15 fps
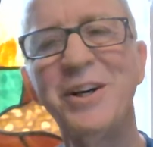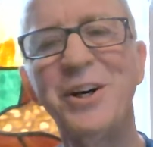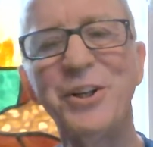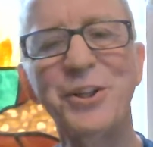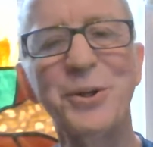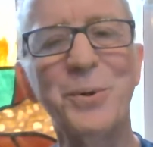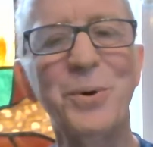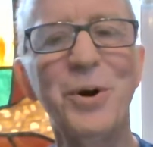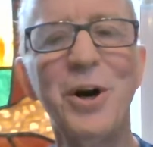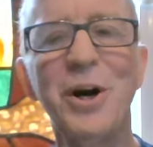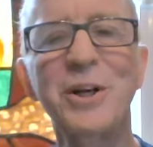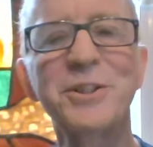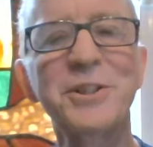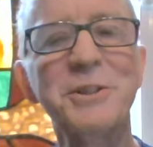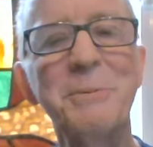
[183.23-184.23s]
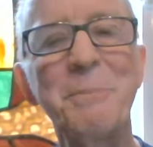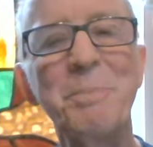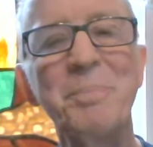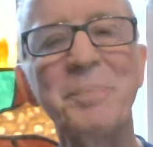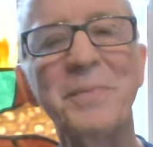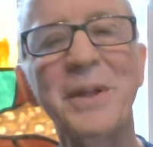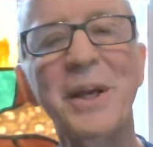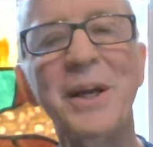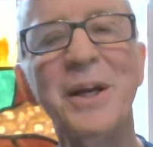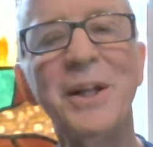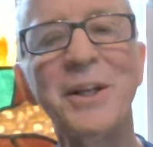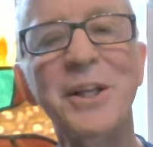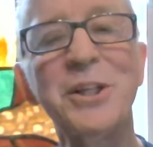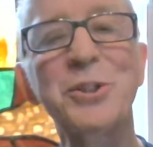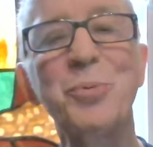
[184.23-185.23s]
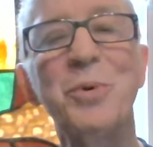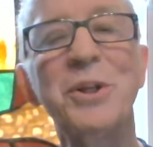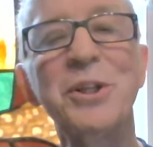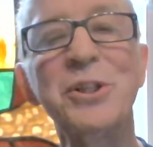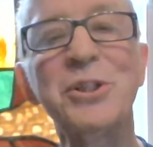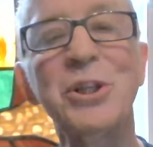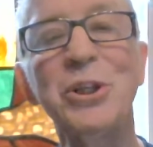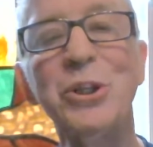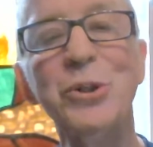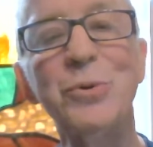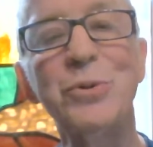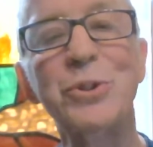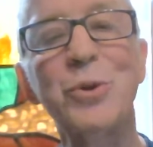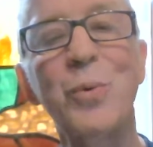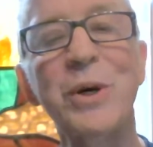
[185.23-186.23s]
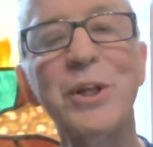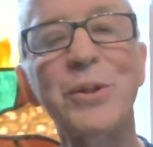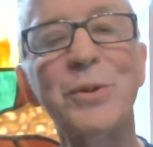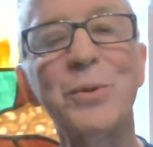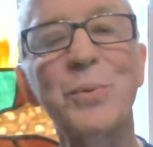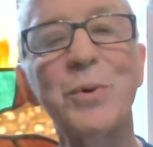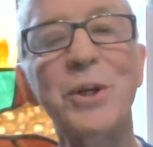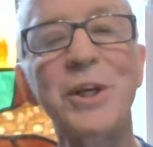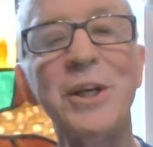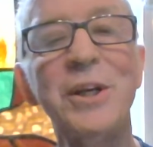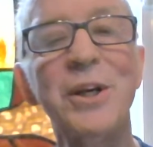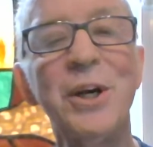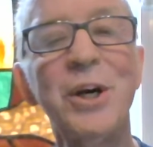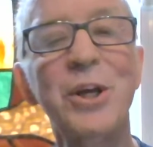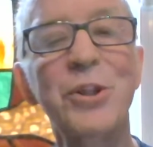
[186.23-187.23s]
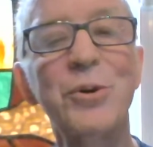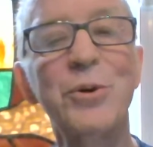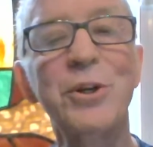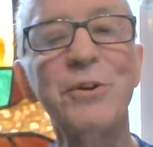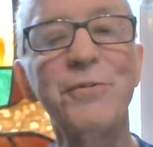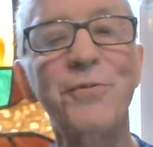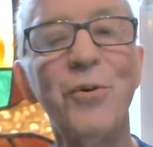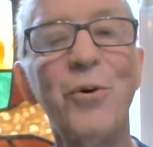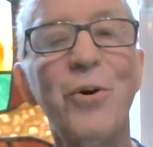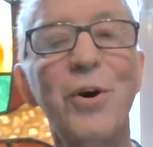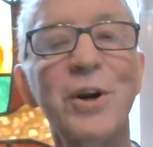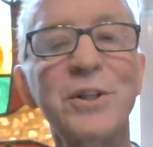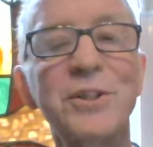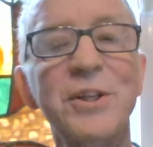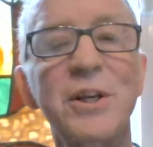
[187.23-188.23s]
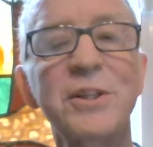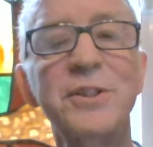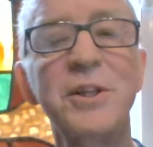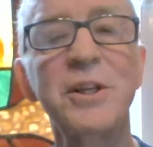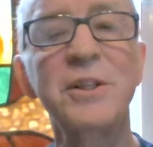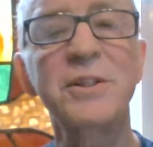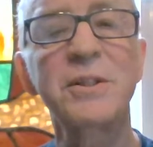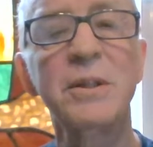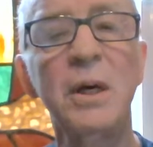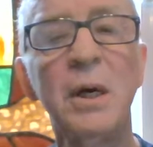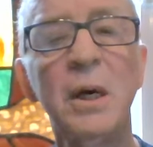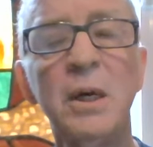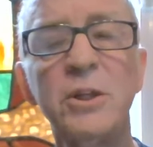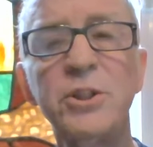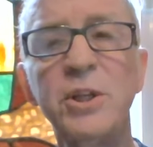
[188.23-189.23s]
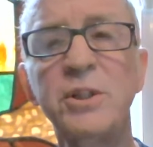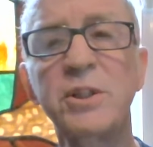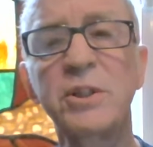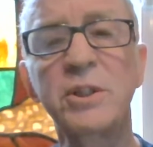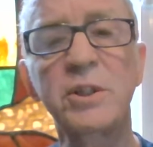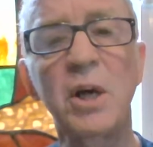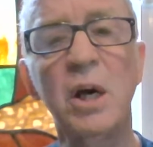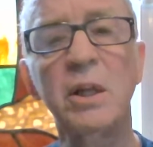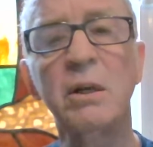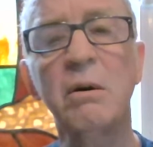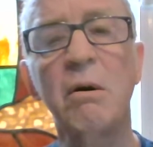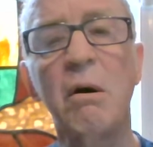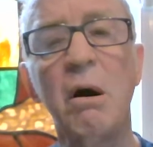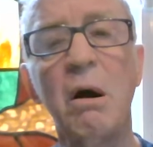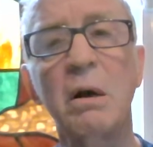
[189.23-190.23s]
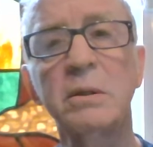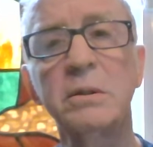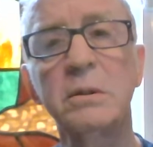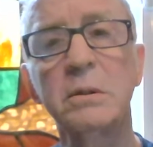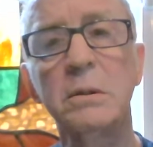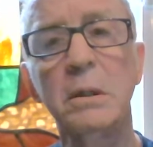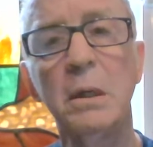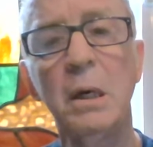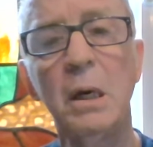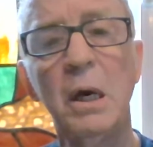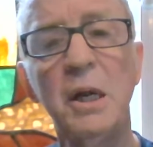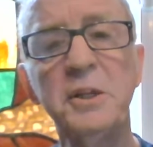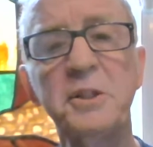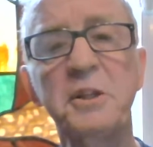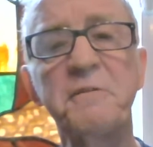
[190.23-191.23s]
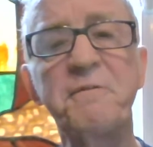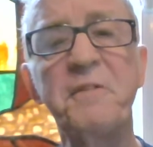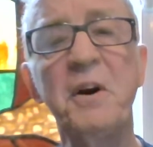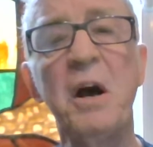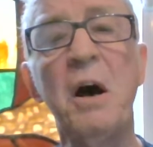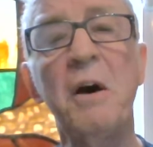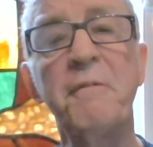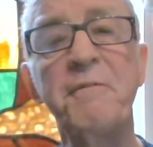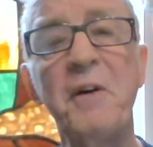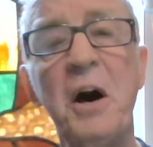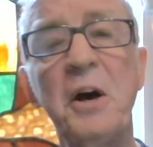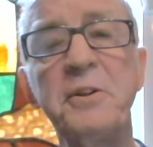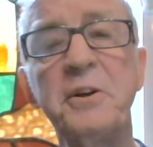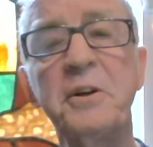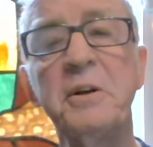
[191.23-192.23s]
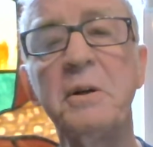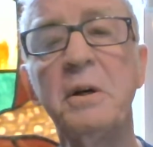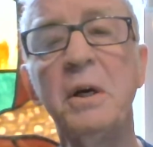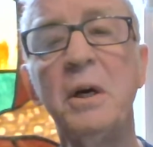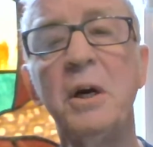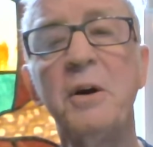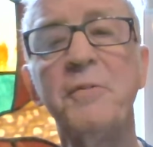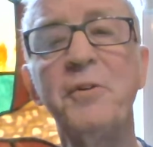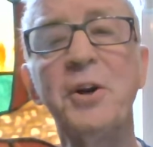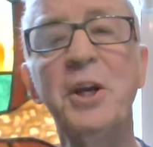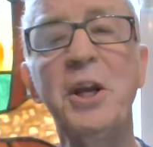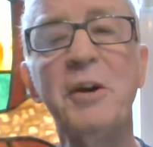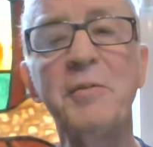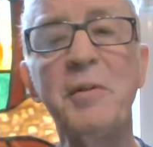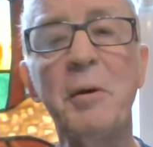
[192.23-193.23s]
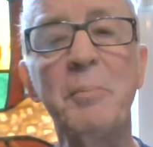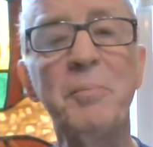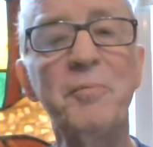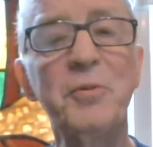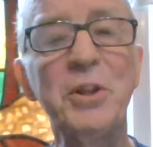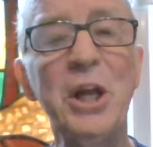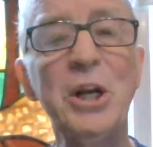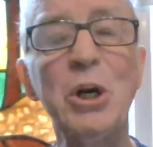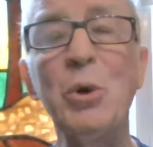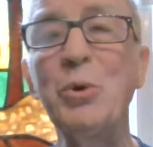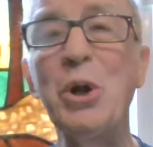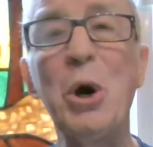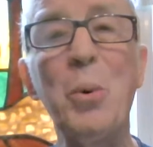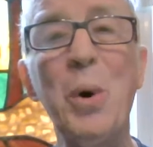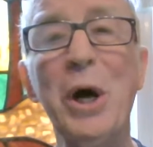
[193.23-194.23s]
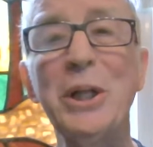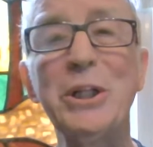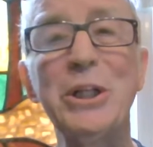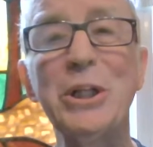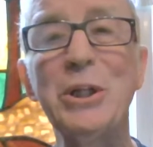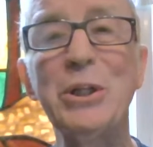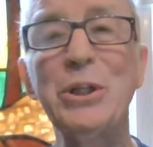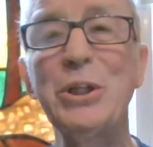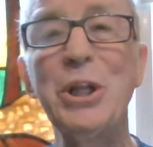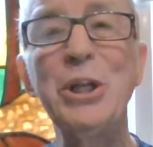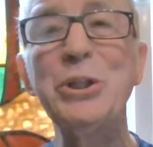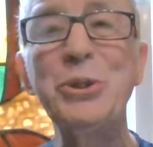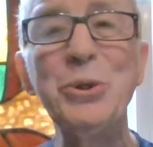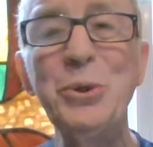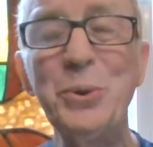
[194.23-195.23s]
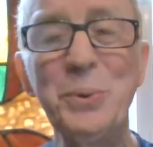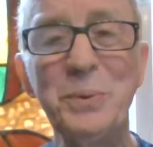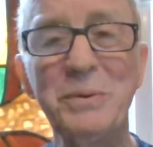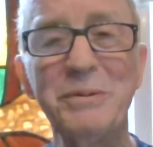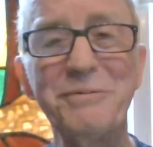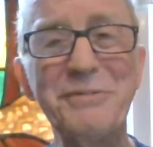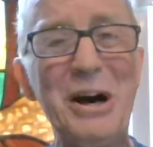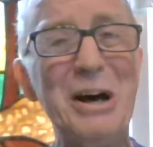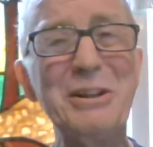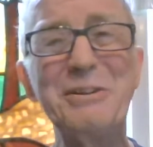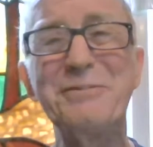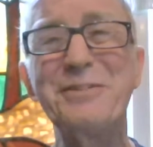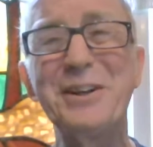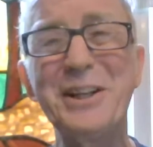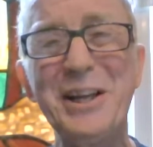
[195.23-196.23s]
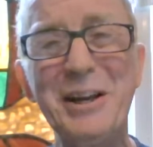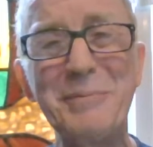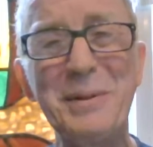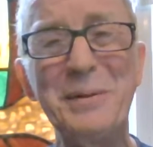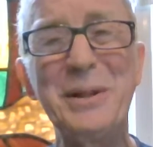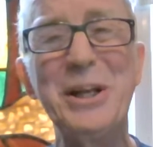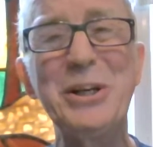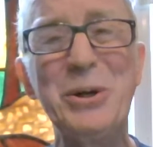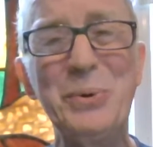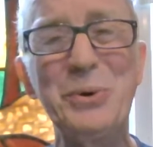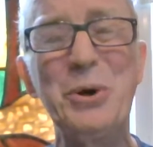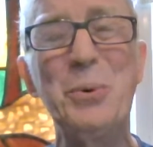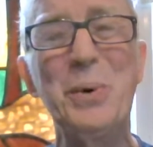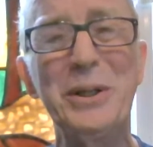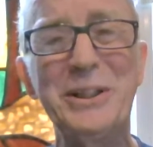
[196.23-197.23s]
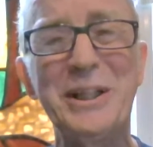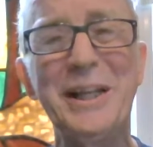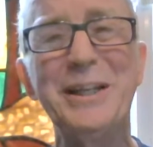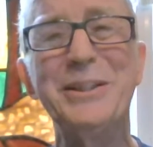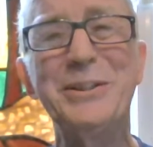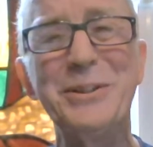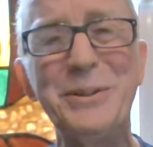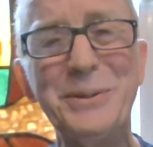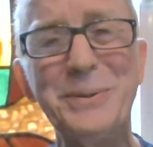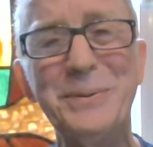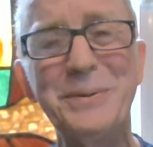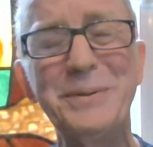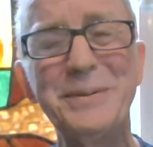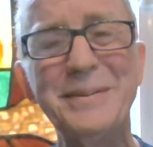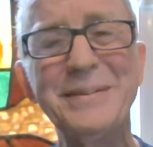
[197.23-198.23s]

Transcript: on the cross. And this one is in Luke 23:34. It says this, Jesus is on the cross. And he says, Father, forgive them, for they don't know what they do. Father, forgive them. They don't know what they do.